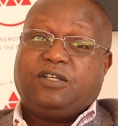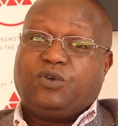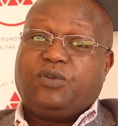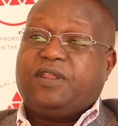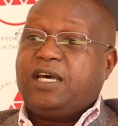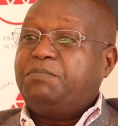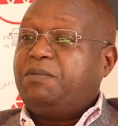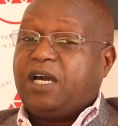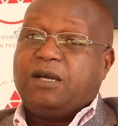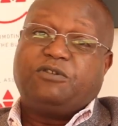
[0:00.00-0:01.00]
So that
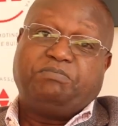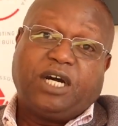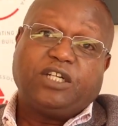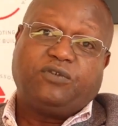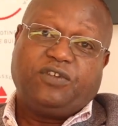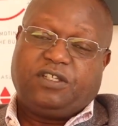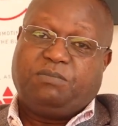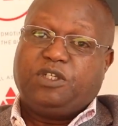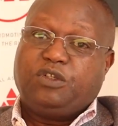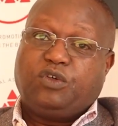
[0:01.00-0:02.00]
becomes part of the
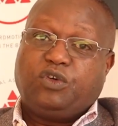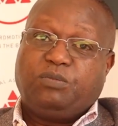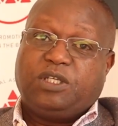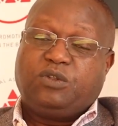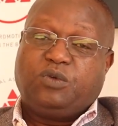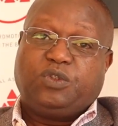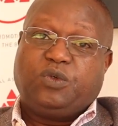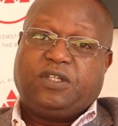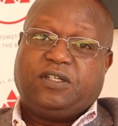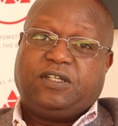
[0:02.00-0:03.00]
submission documents to
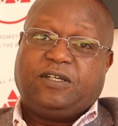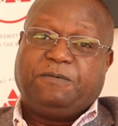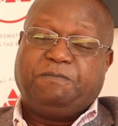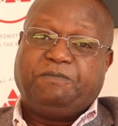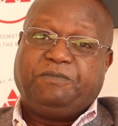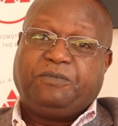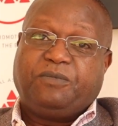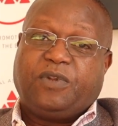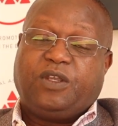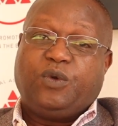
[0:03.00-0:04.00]
ensure that
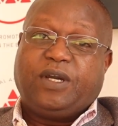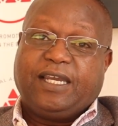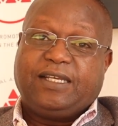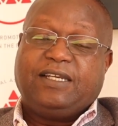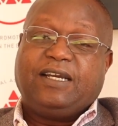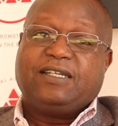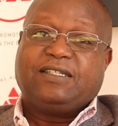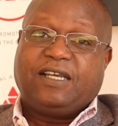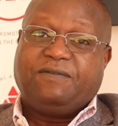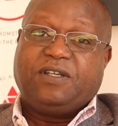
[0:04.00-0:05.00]
you are getting a
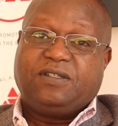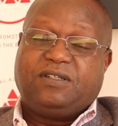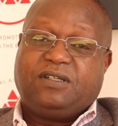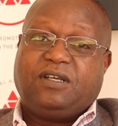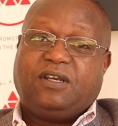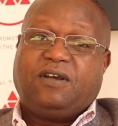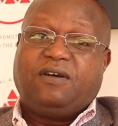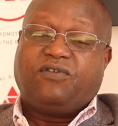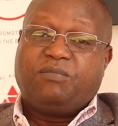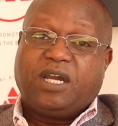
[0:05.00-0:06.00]
service
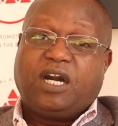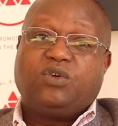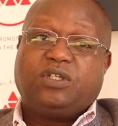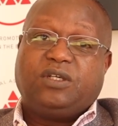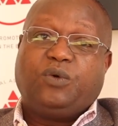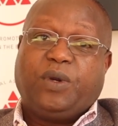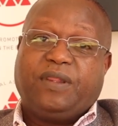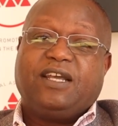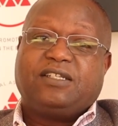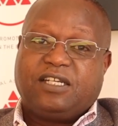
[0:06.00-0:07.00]
from the county
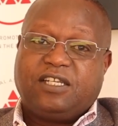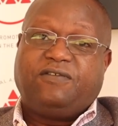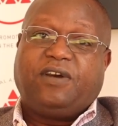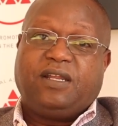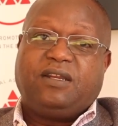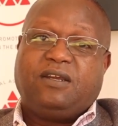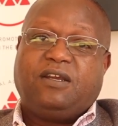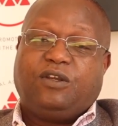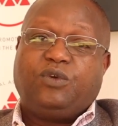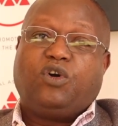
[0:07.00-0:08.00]
when they are satisfied
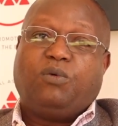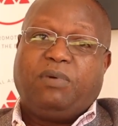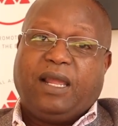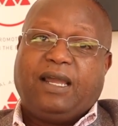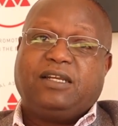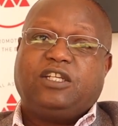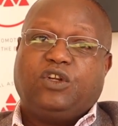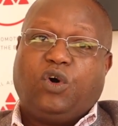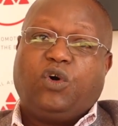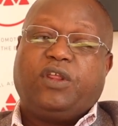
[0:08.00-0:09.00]
you're compliant in
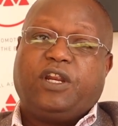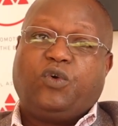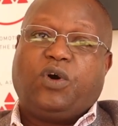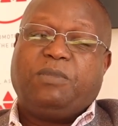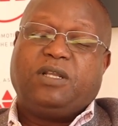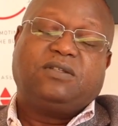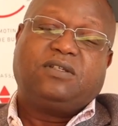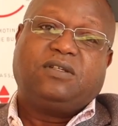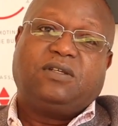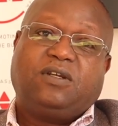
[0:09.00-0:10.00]
all the
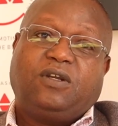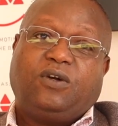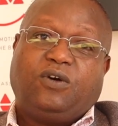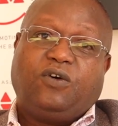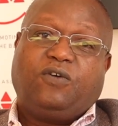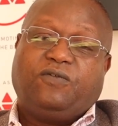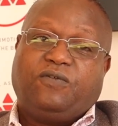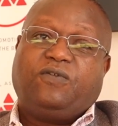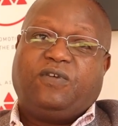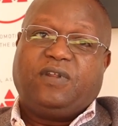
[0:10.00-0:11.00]
requirements of
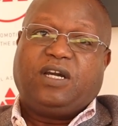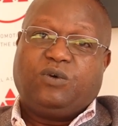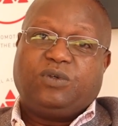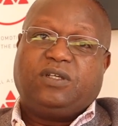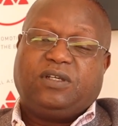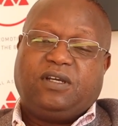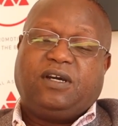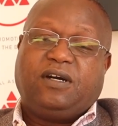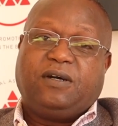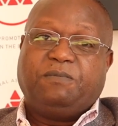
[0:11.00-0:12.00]
the county
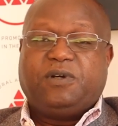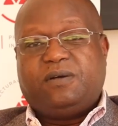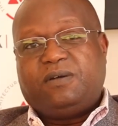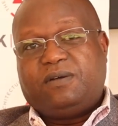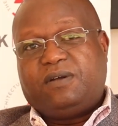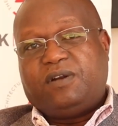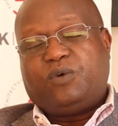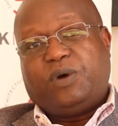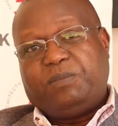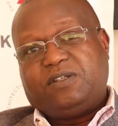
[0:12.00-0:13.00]

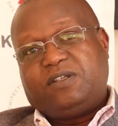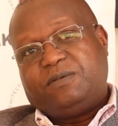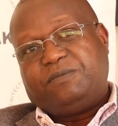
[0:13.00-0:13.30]
requirements.